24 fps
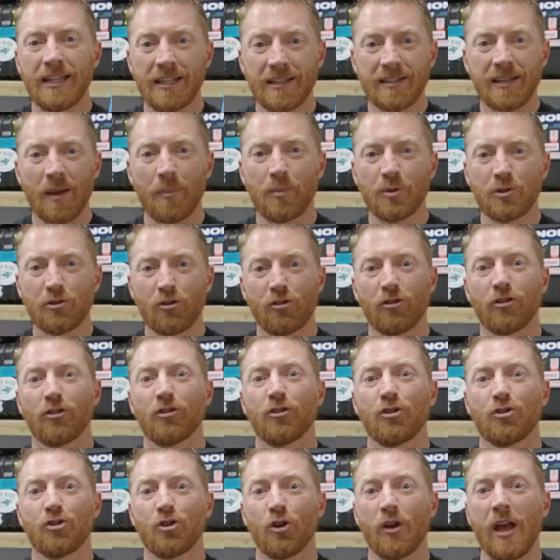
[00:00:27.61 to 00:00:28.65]
this episode I'm going
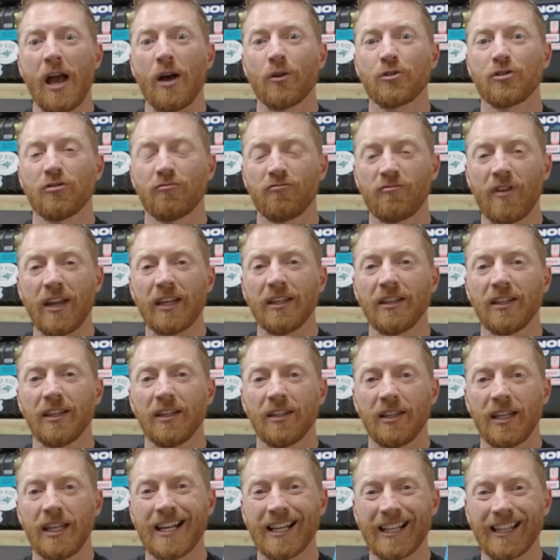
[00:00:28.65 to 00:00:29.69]
to show you how to
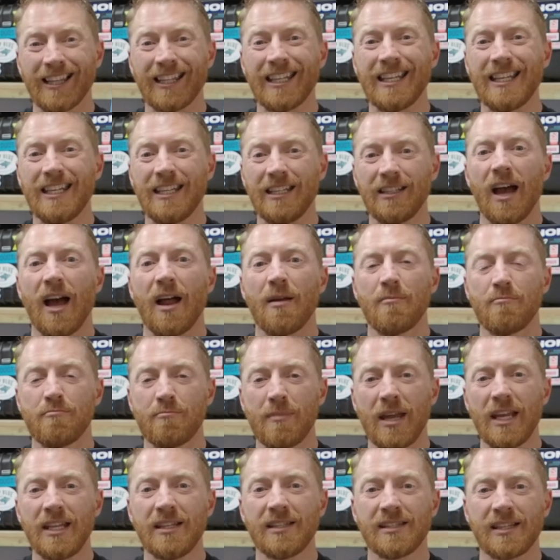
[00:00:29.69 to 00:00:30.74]
regularly clean and
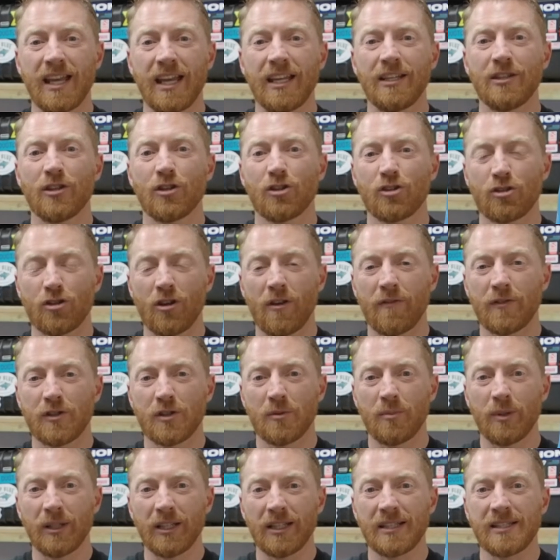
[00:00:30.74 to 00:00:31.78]
maintain the
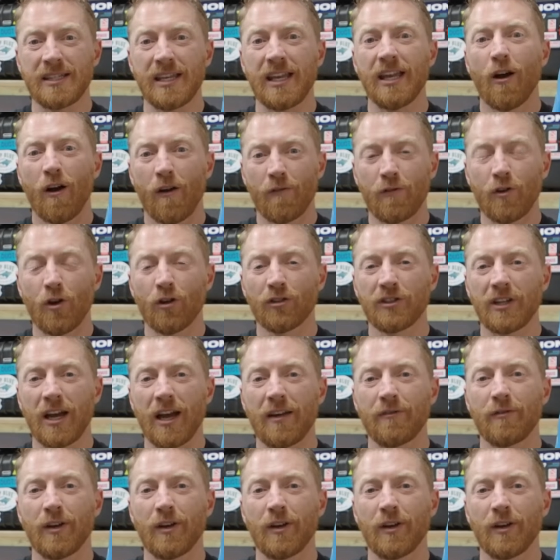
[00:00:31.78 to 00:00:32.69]
serviceability of your dive